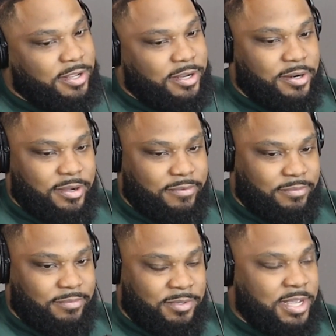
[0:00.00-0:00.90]
you know,
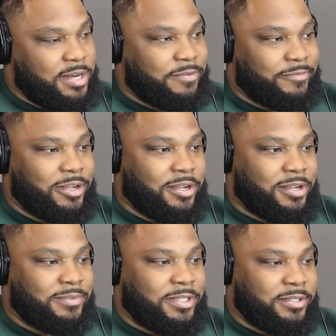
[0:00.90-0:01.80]
getting
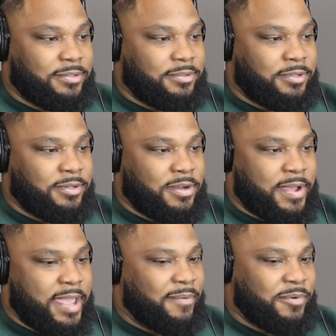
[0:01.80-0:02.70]
involved and you know
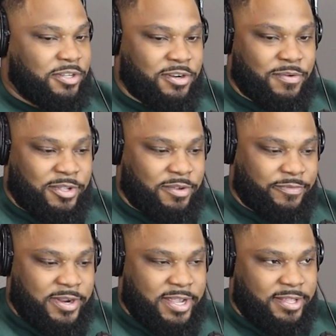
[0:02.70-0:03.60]
hanging with you know when your
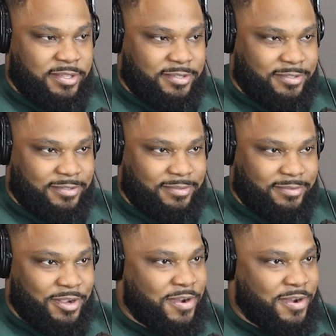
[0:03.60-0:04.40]
friends yeah.